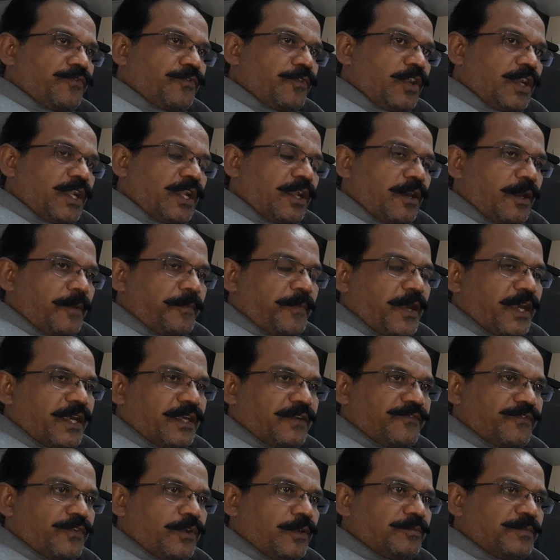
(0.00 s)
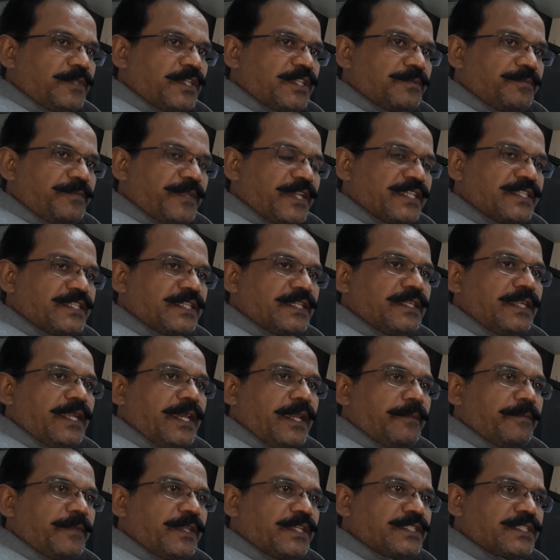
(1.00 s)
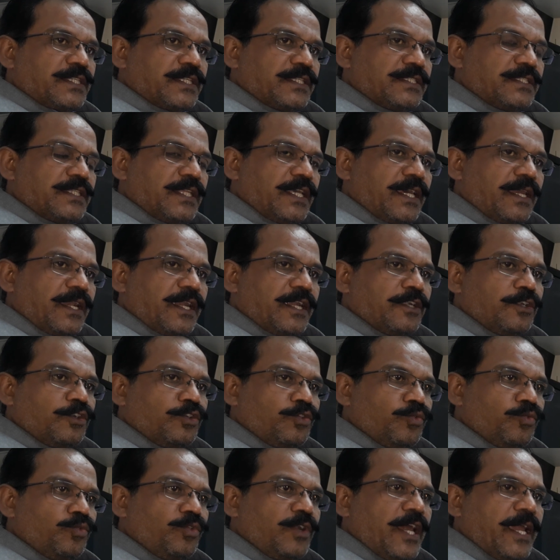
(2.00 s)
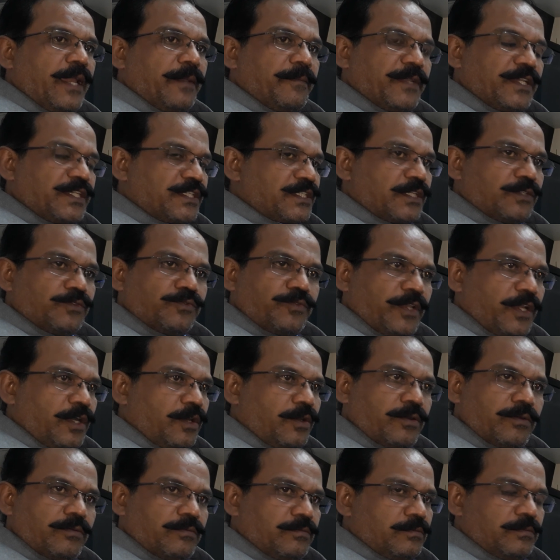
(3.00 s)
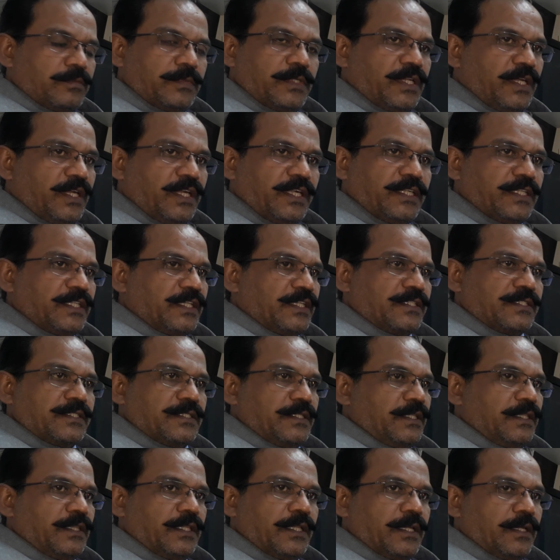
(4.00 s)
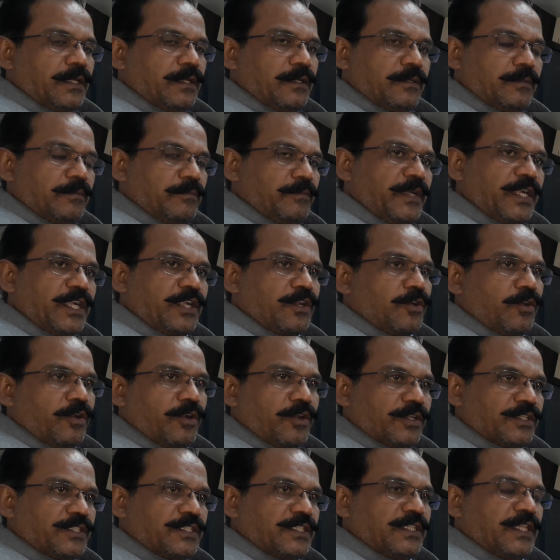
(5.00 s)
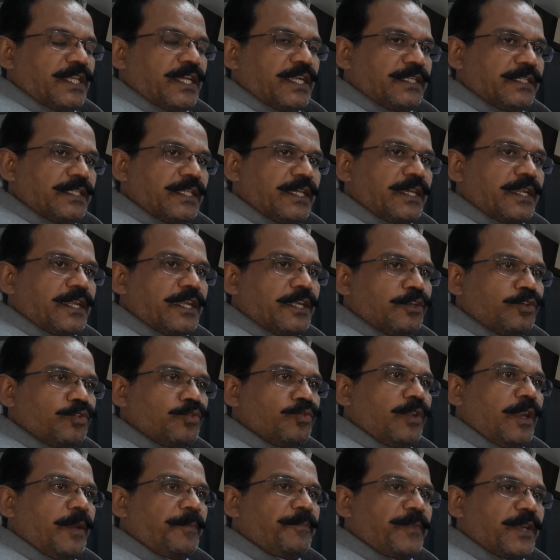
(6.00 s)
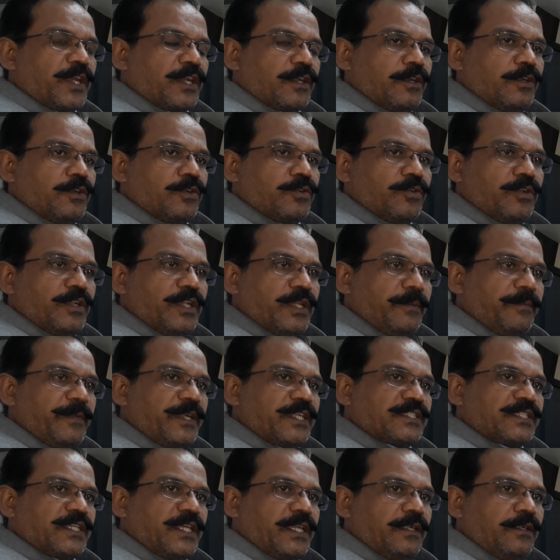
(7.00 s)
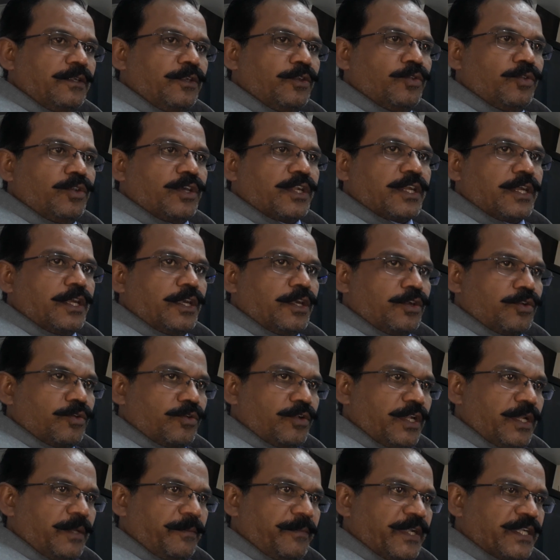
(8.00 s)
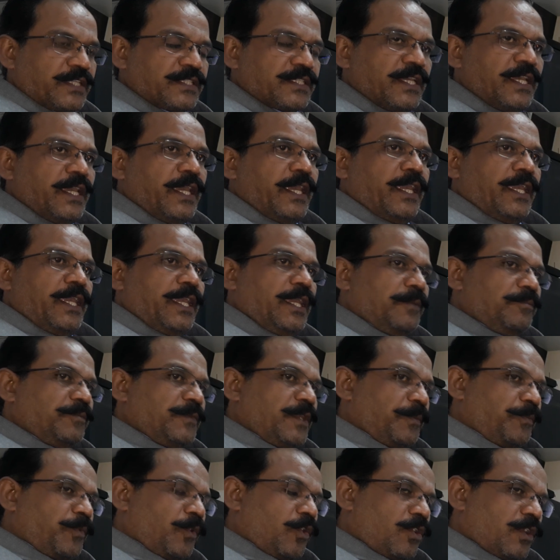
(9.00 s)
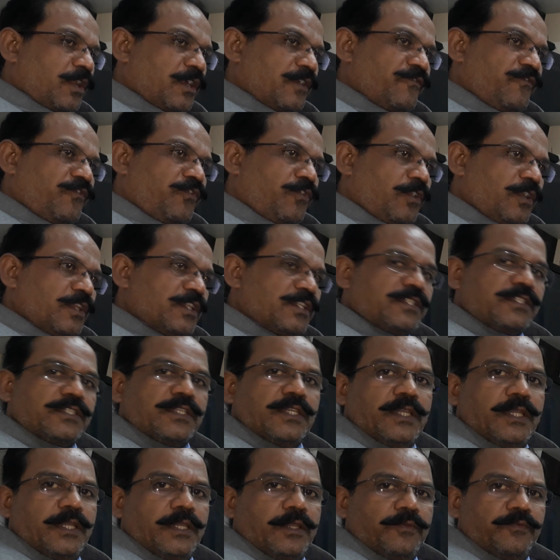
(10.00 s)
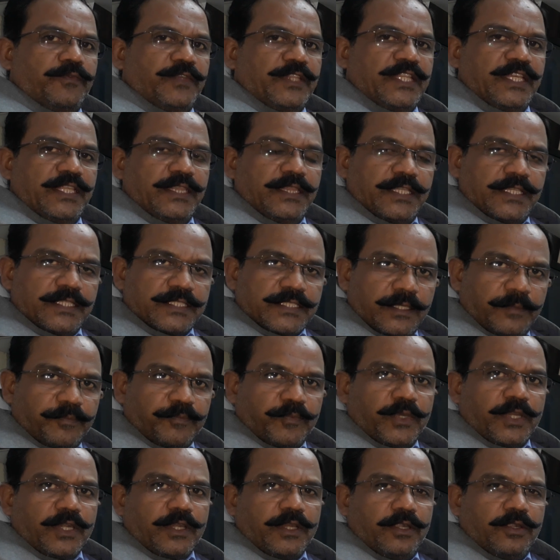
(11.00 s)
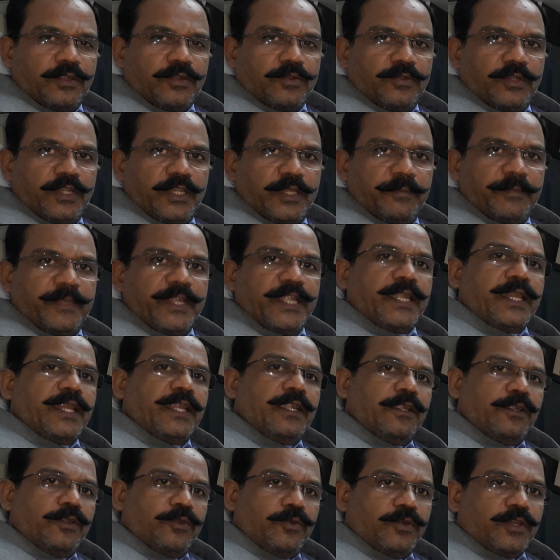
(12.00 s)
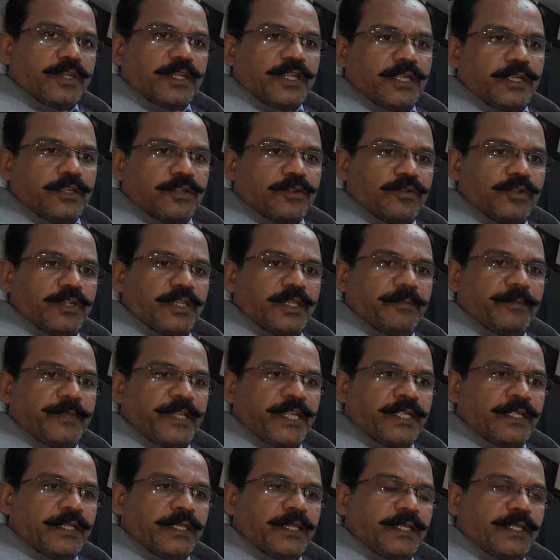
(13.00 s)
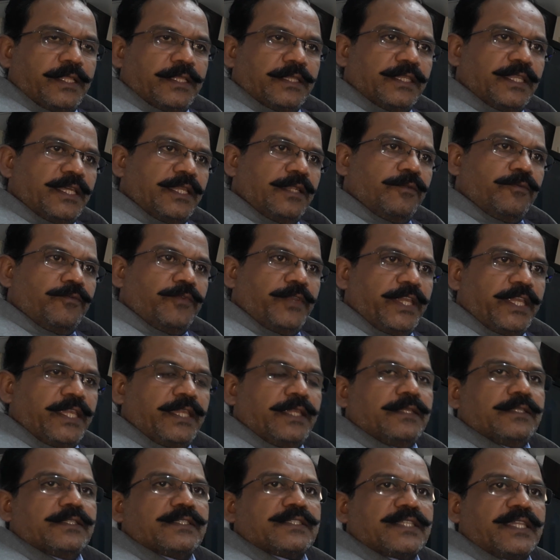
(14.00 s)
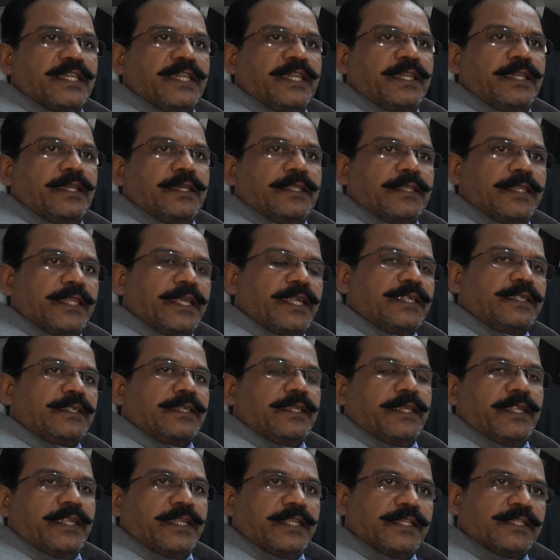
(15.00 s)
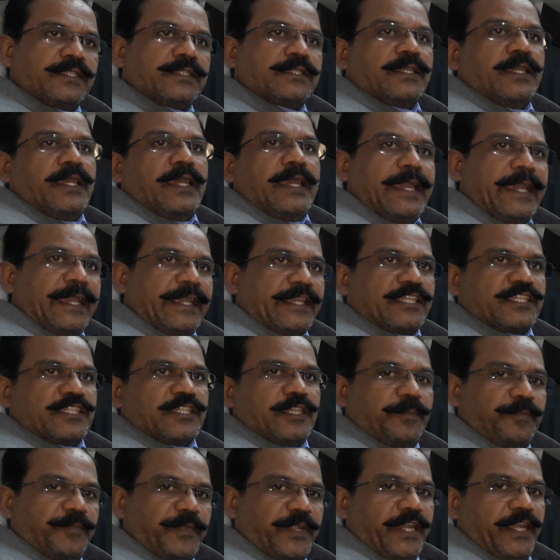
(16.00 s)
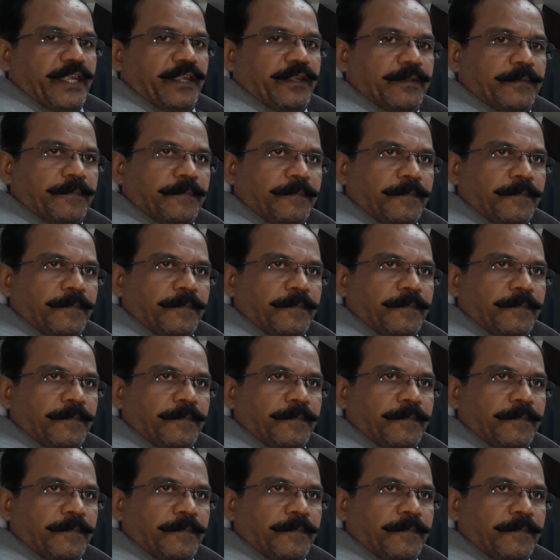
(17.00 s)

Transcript: Apart from these basic dimensions, there are two dimensions. We have learned this in the metrology, that there are two upper control limits and lower control limits. If the product falls within this upper control limit and lower control limit, then we say that it is accepted.